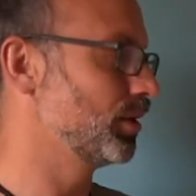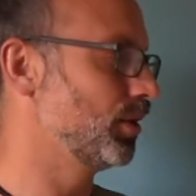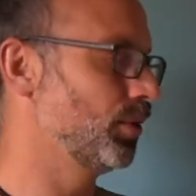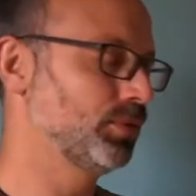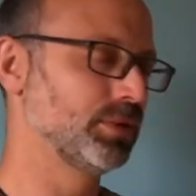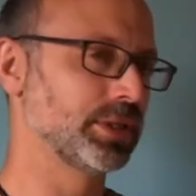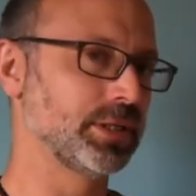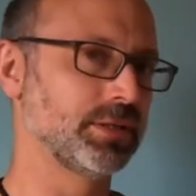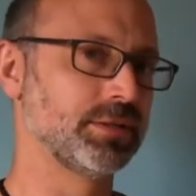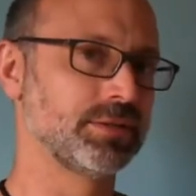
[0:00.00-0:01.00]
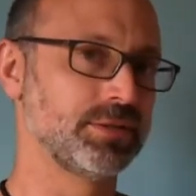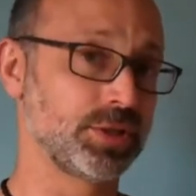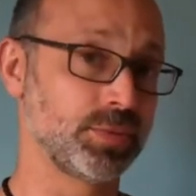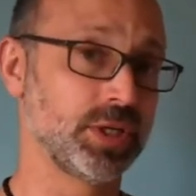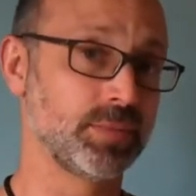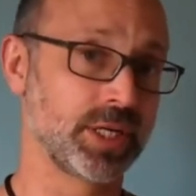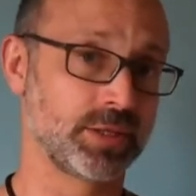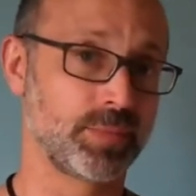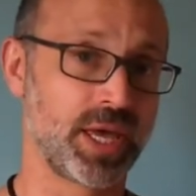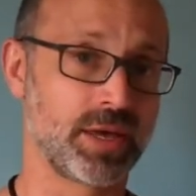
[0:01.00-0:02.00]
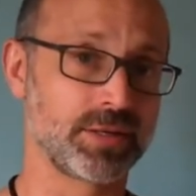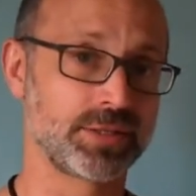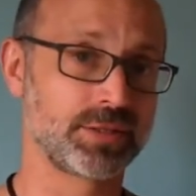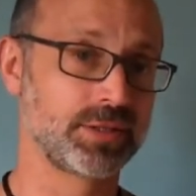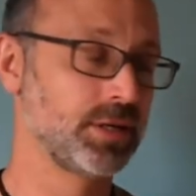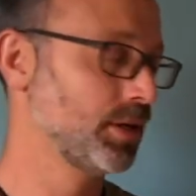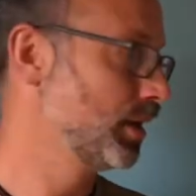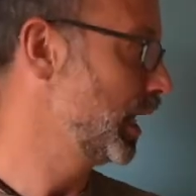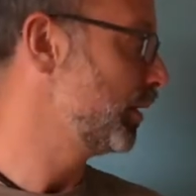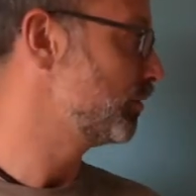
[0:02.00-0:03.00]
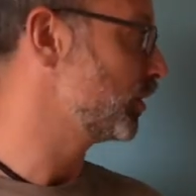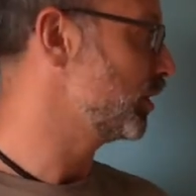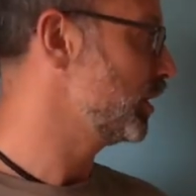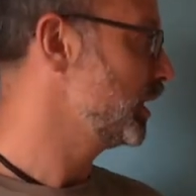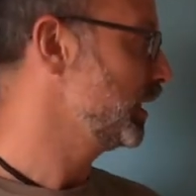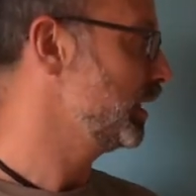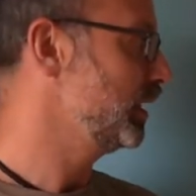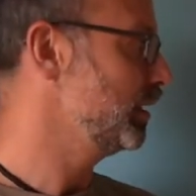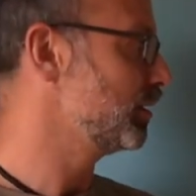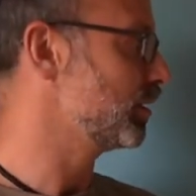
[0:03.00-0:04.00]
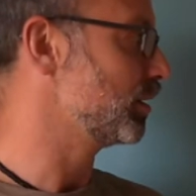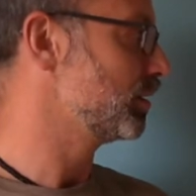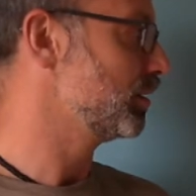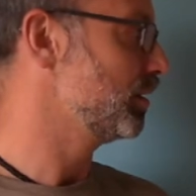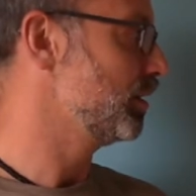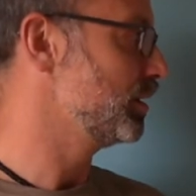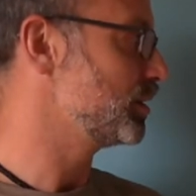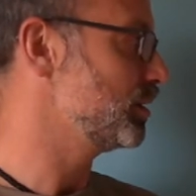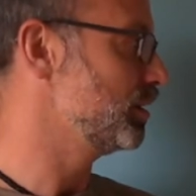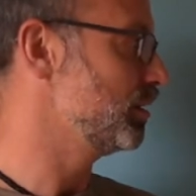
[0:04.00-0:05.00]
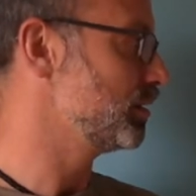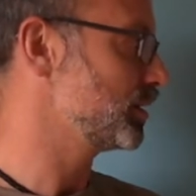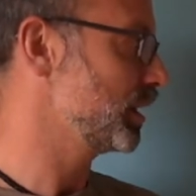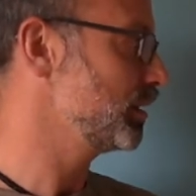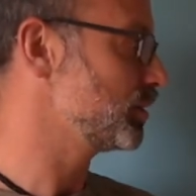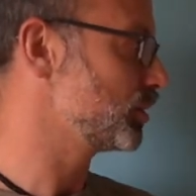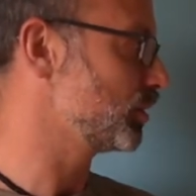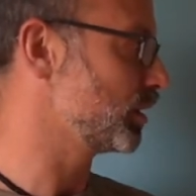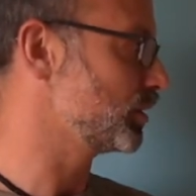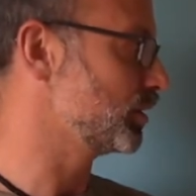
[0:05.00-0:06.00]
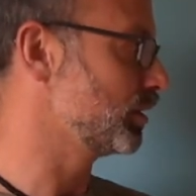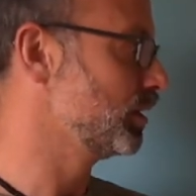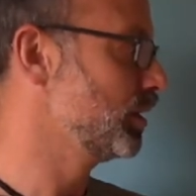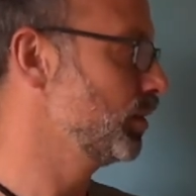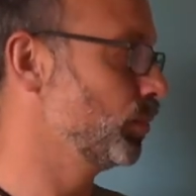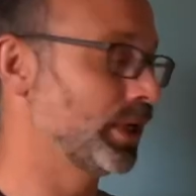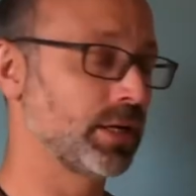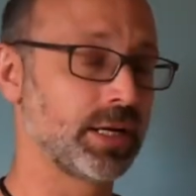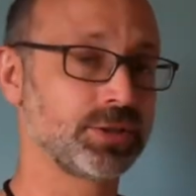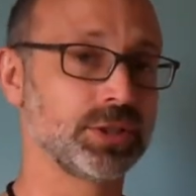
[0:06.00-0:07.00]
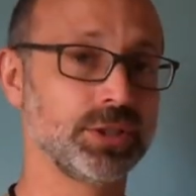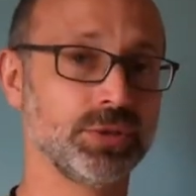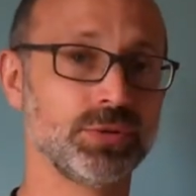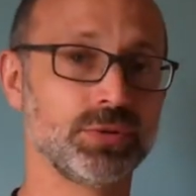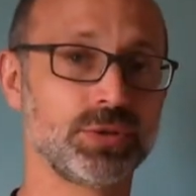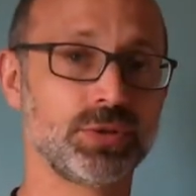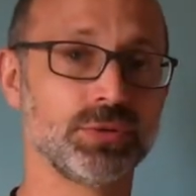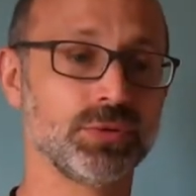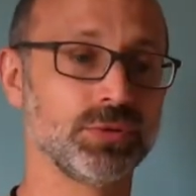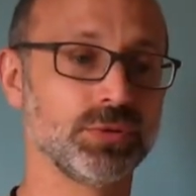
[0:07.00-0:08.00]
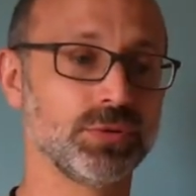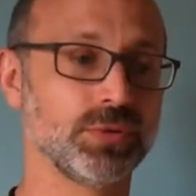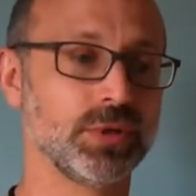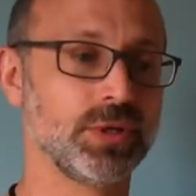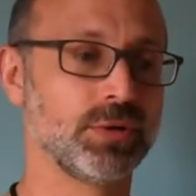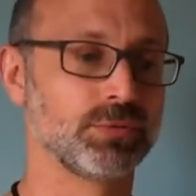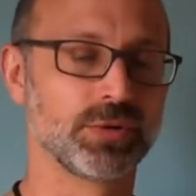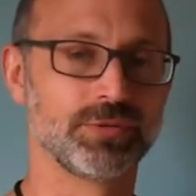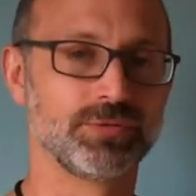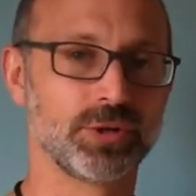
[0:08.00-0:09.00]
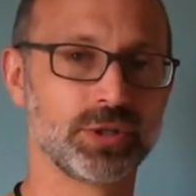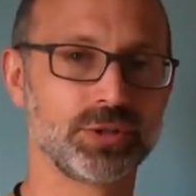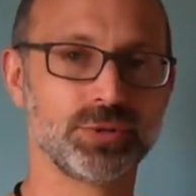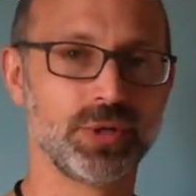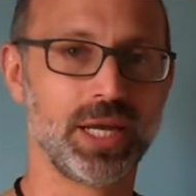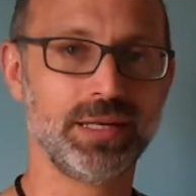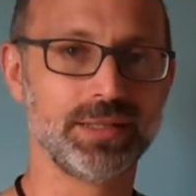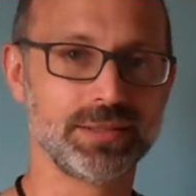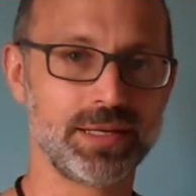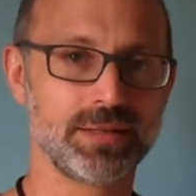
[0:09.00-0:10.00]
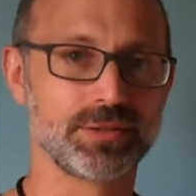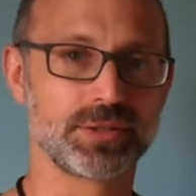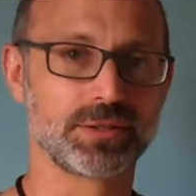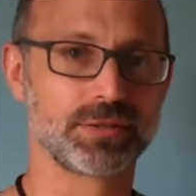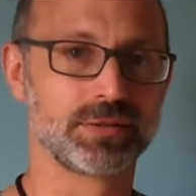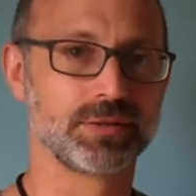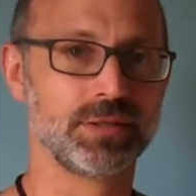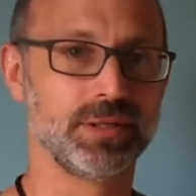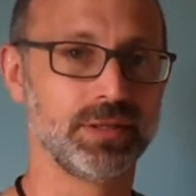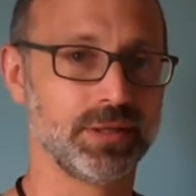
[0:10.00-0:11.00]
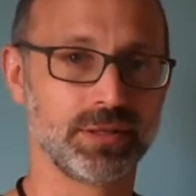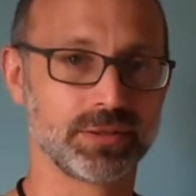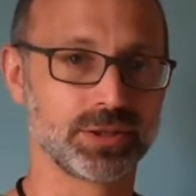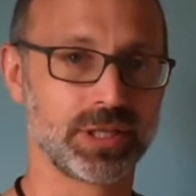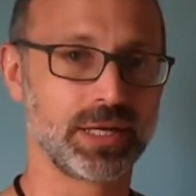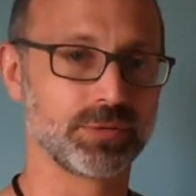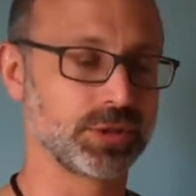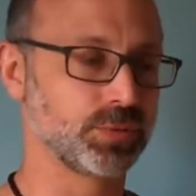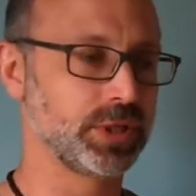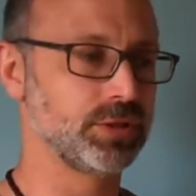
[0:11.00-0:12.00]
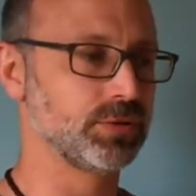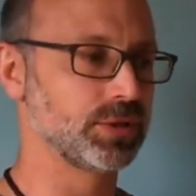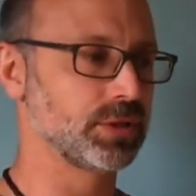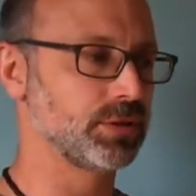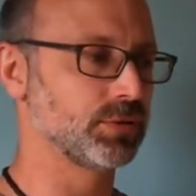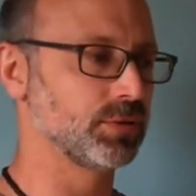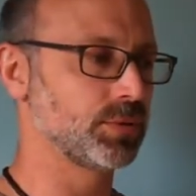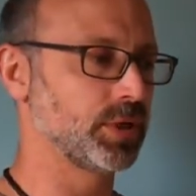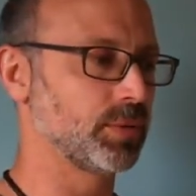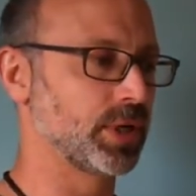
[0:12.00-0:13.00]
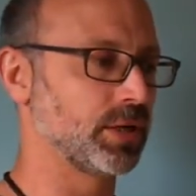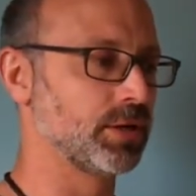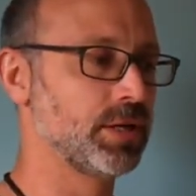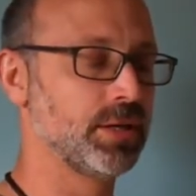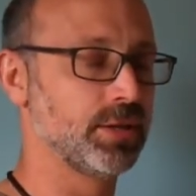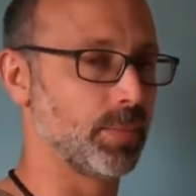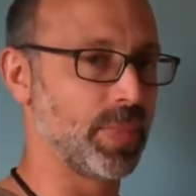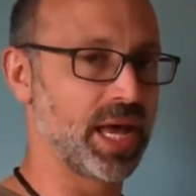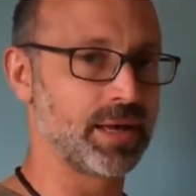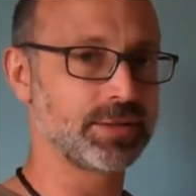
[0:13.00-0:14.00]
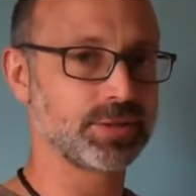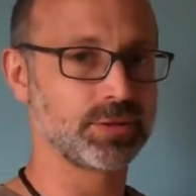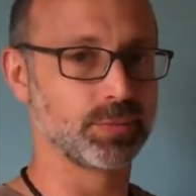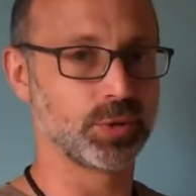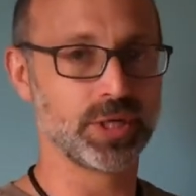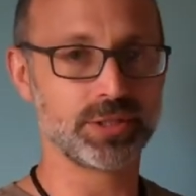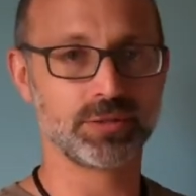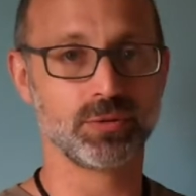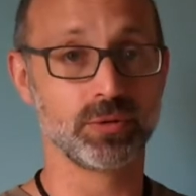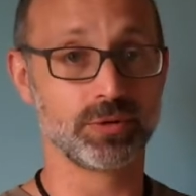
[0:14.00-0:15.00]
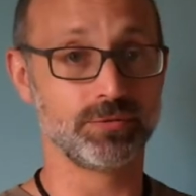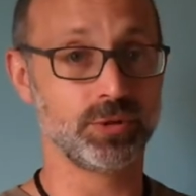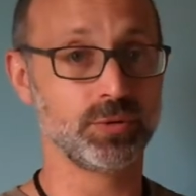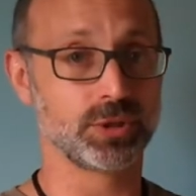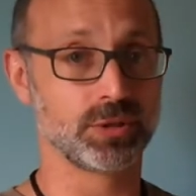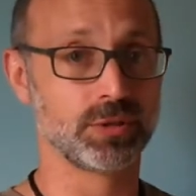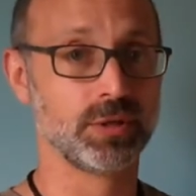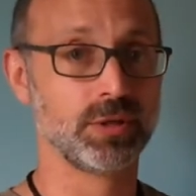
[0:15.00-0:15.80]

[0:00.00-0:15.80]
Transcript: only to speak about the past. However, here, this second structure, we can actually use to refer to any tense in the English language. So we can use it to speak about the past, the present, or the future.